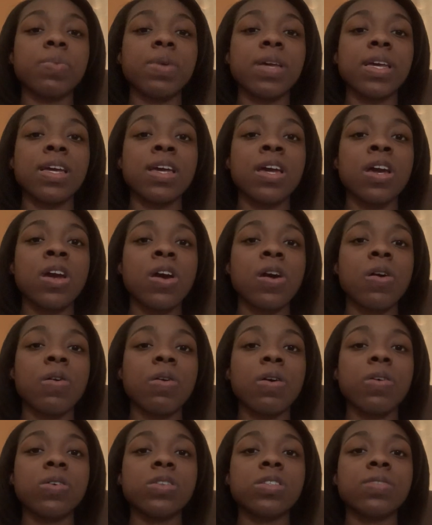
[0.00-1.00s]
be
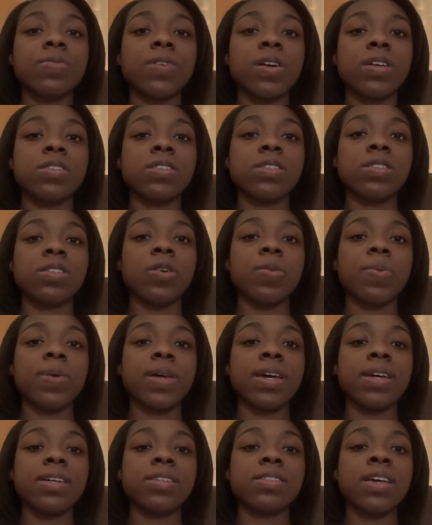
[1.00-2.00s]
Gross versus
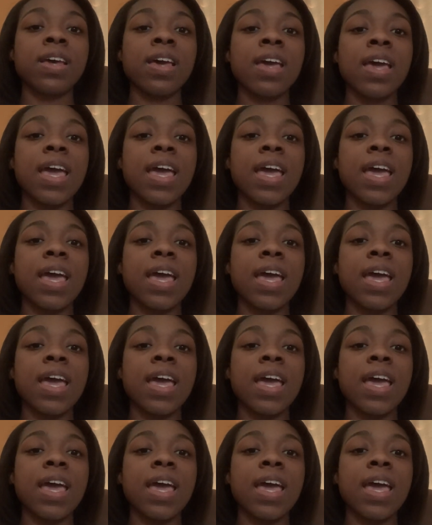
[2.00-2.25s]
Lopez.